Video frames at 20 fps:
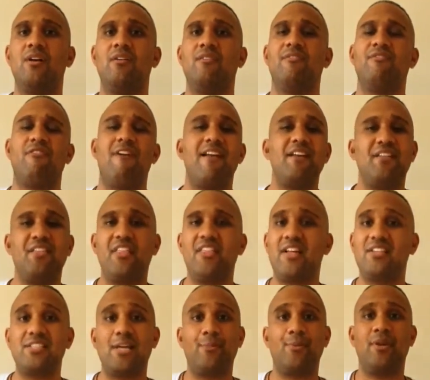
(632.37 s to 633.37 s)
for anything
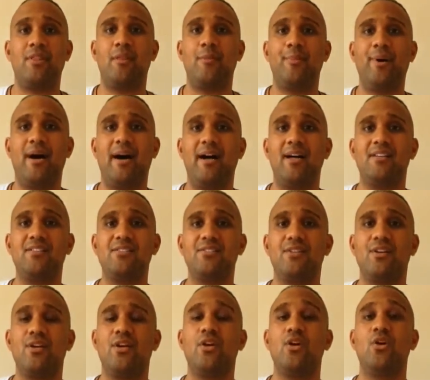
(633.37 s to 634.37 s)
that's happened in the past,
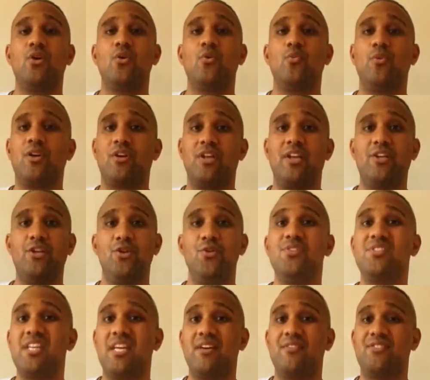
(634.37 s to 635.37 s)
we can
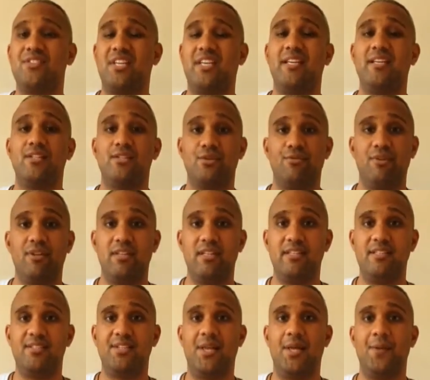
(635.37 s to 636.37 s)
use EFT to
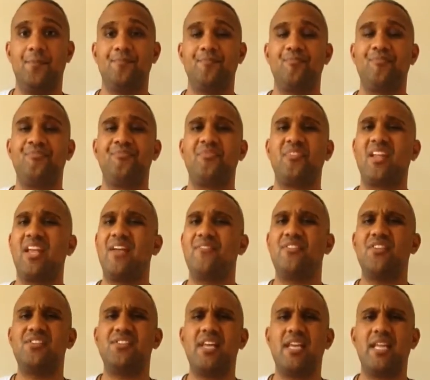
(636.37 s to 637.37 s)
release it. If
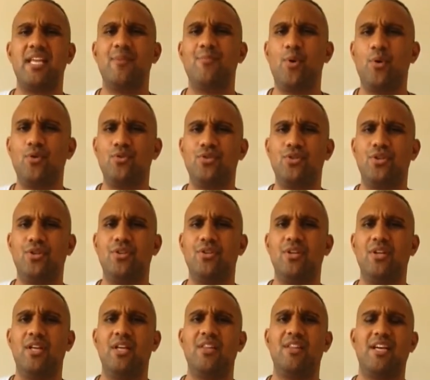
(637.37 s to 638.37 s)
there's any emotion
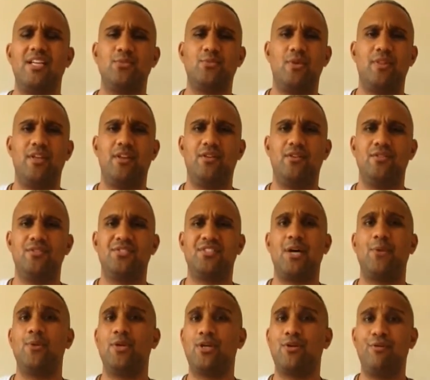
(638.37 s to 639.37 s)
that's within us
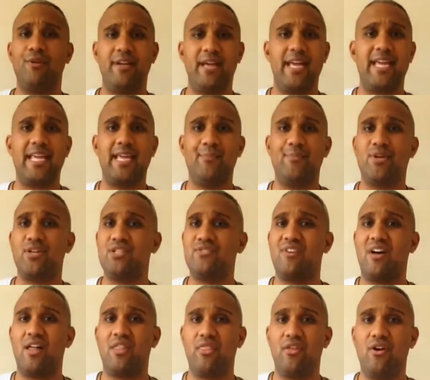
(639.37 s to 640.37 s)
that we're creating because of
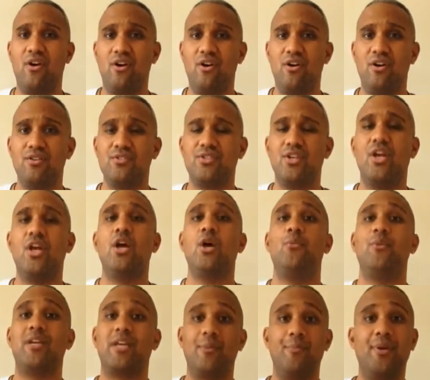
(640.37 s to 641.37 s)
our thoughts,
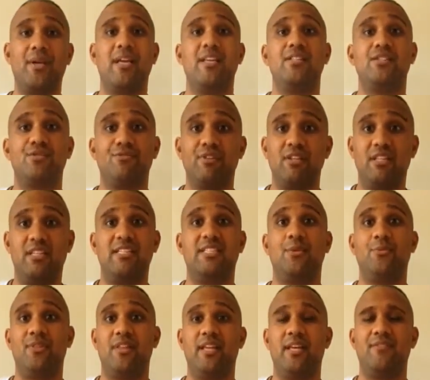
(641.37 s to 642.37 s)
we can begin to release it
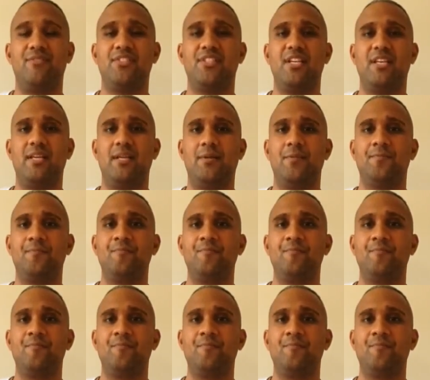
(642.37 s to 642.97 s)
with EFT.